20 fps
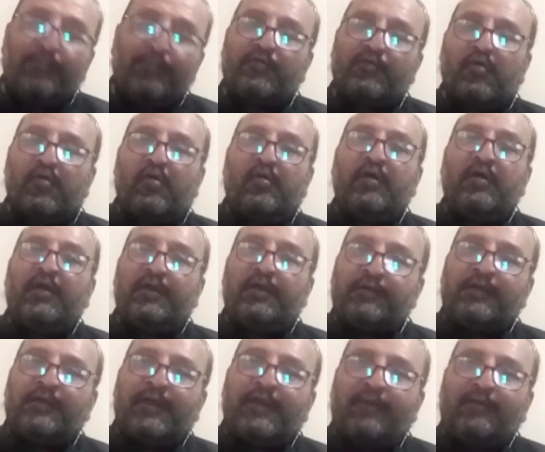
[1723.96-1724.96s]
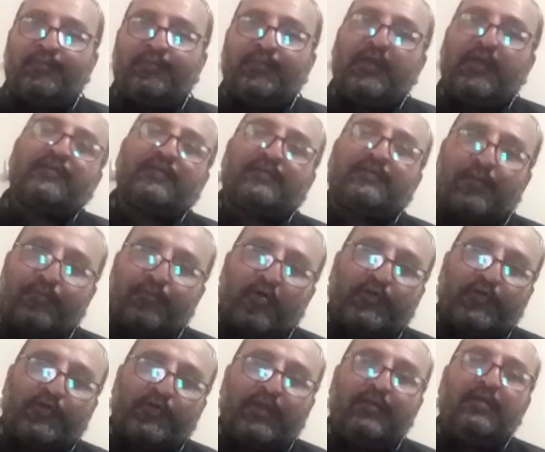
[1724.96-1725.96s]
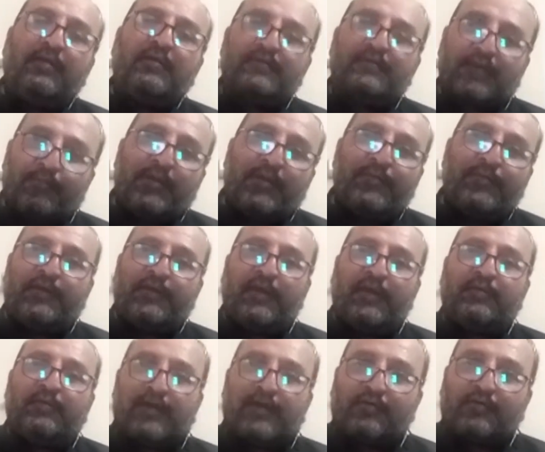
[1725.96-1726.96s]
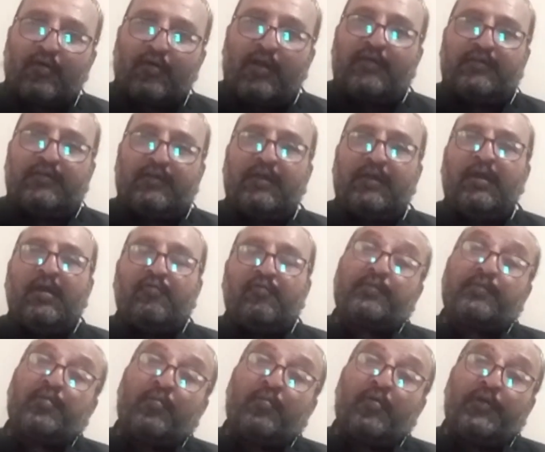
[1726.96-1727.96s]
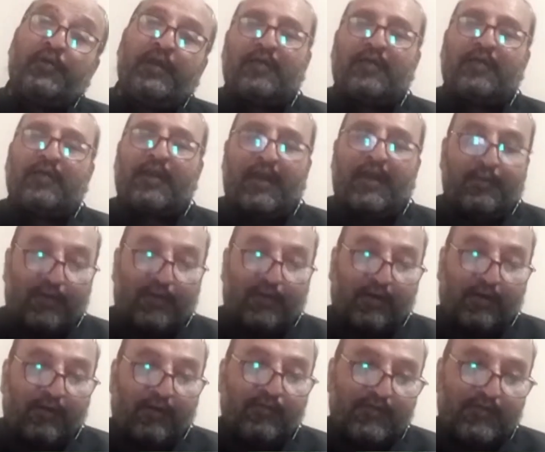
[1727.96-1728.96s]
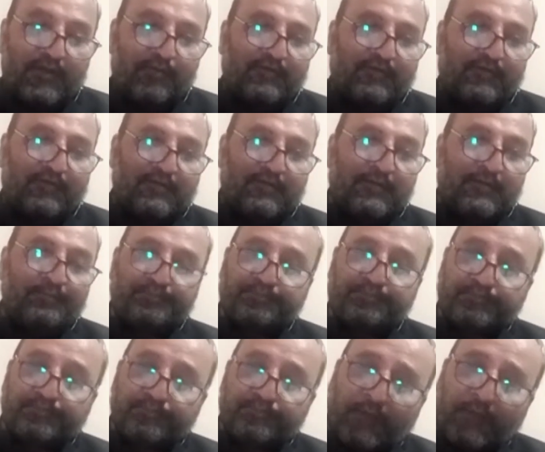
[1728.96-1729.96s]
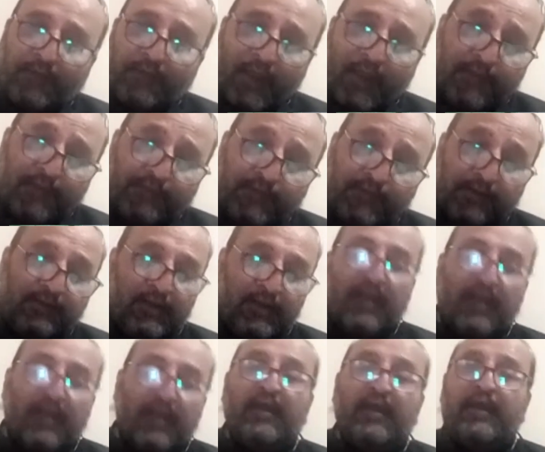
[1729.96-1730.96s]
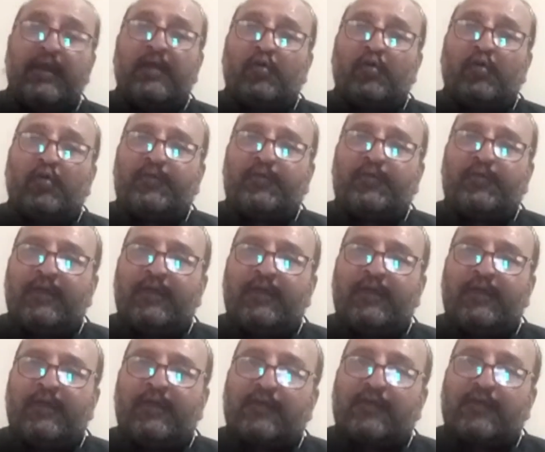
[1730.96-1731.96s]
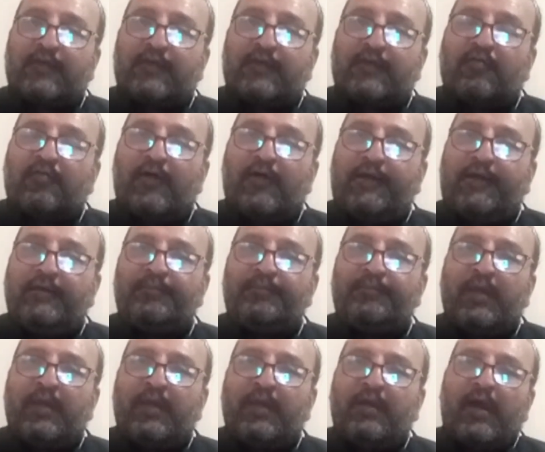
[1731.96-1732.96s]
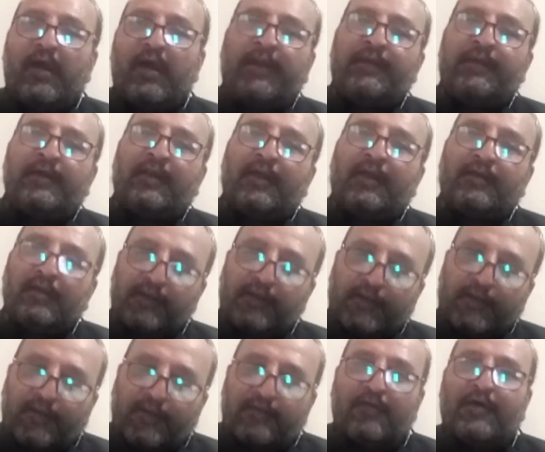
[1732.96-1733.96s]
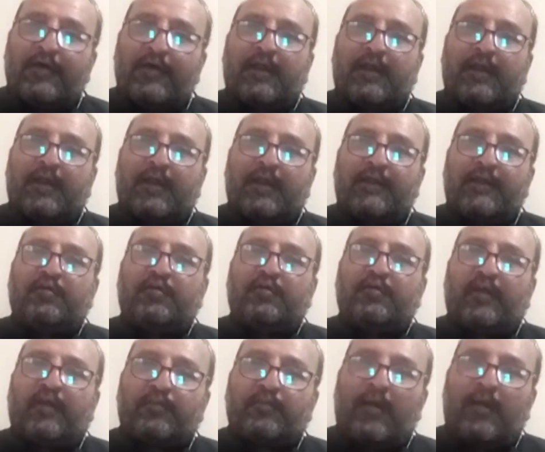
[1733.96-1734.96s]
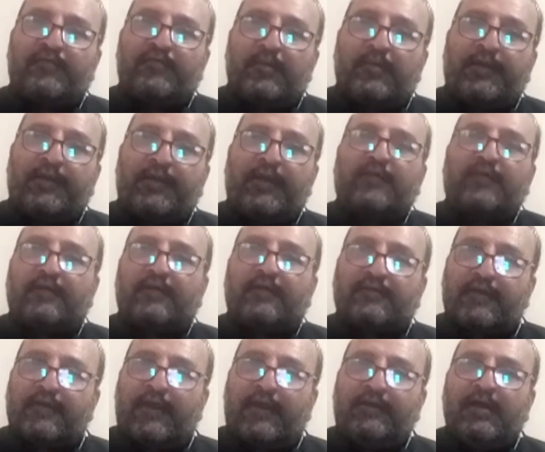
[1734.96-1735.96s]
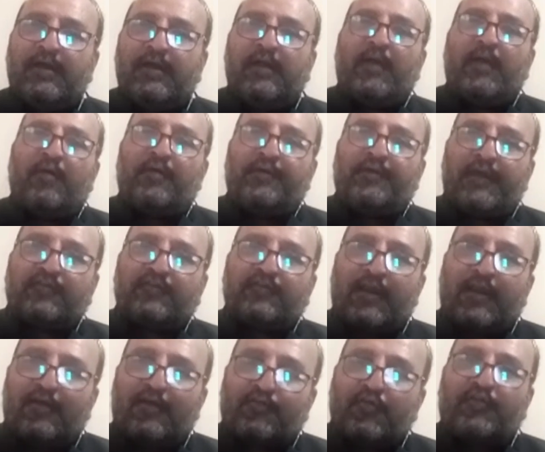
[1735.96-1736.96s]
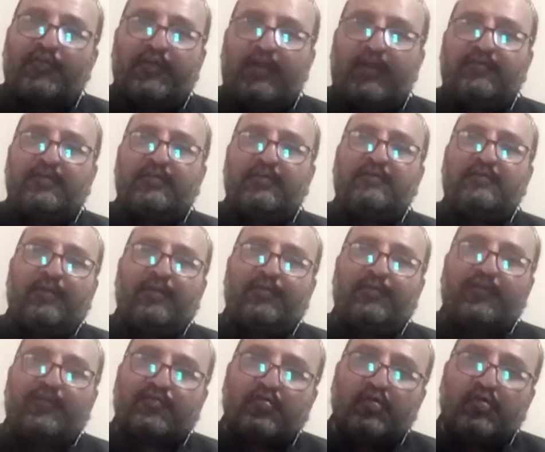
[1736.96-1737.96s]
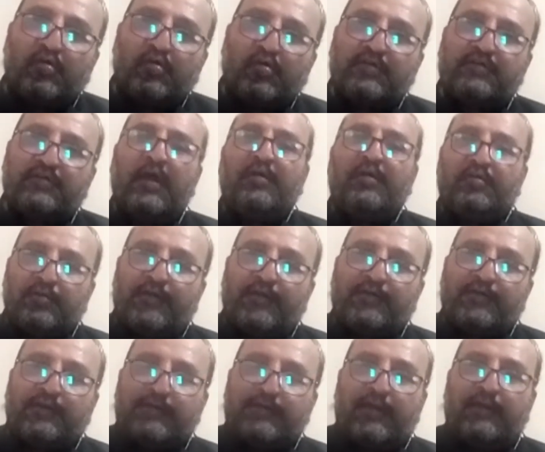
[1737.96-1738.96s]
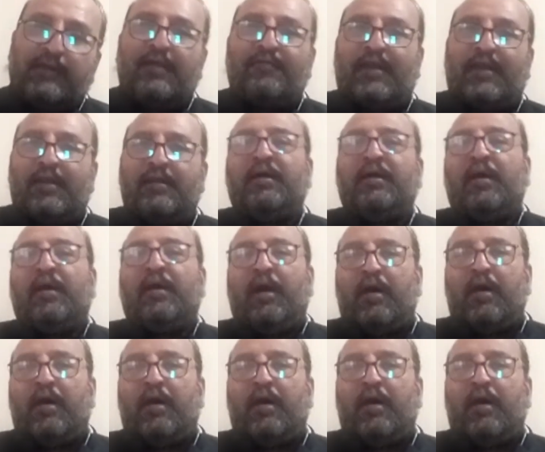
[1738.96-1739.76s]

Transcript: profession. The last point is that, yes, a great challenge, a great threat earlier was we used to study in context of libraries through fire or water or rain, etc. or wind.